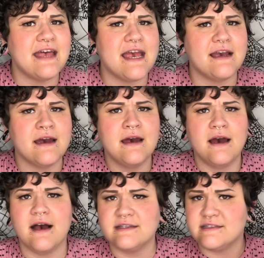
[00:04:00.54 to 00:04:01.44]
like
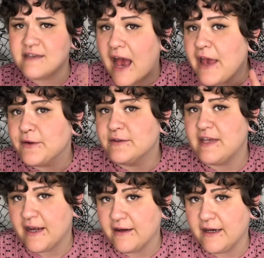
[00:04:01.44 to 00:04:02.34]
a styled
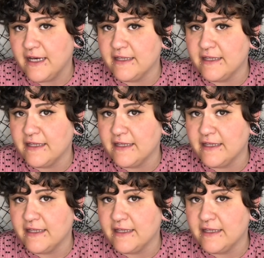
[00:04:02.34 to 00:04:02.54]
haircut.